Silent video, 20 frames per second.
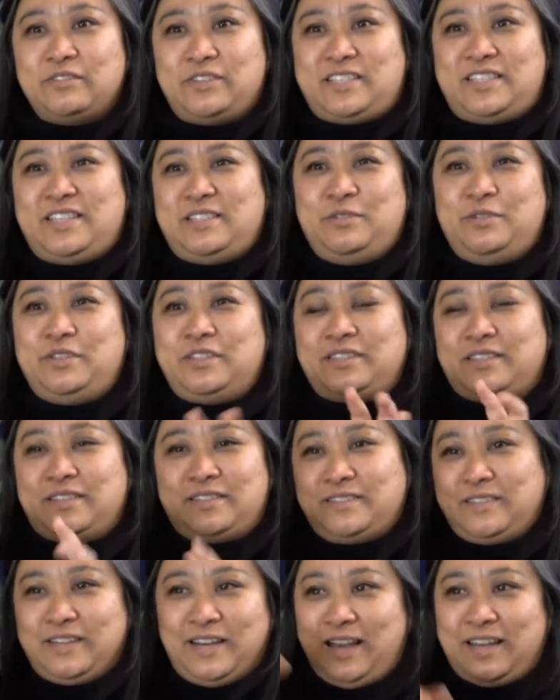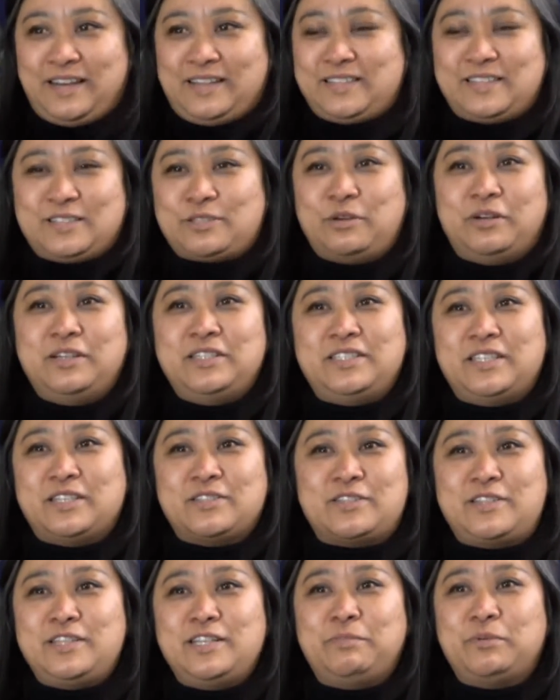Their wild character represents a
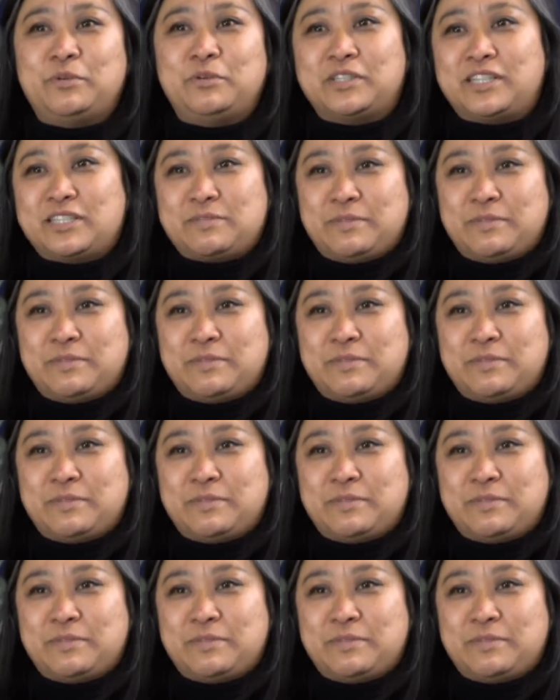real break in